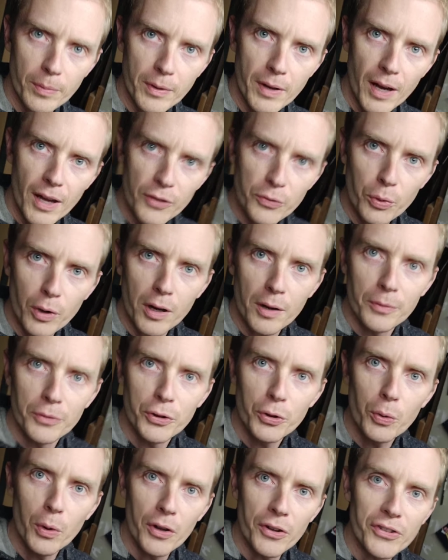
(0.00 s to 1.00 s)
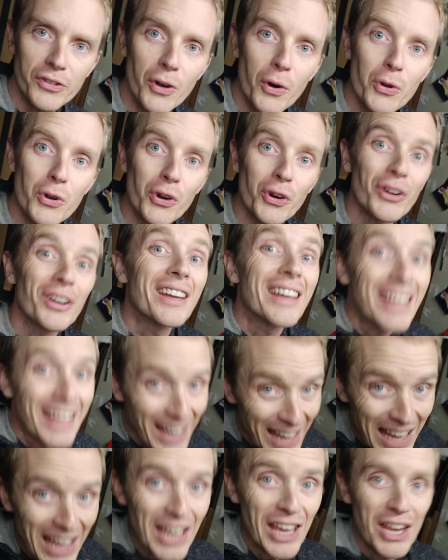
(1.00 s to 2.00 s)
Guys, welcome to a So Your
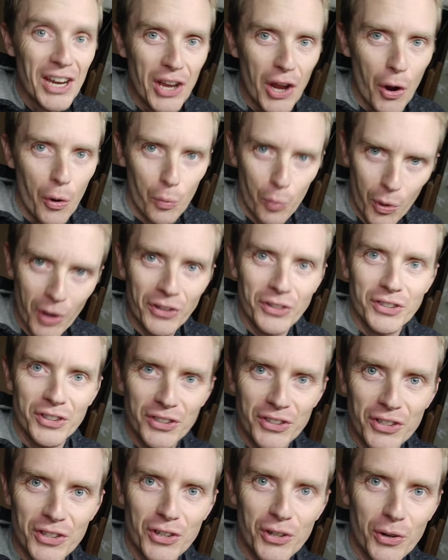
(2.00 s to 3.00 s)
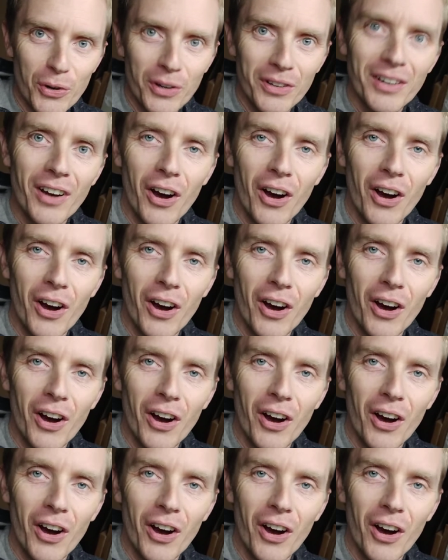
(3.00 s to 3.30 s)
Kid Wants You To.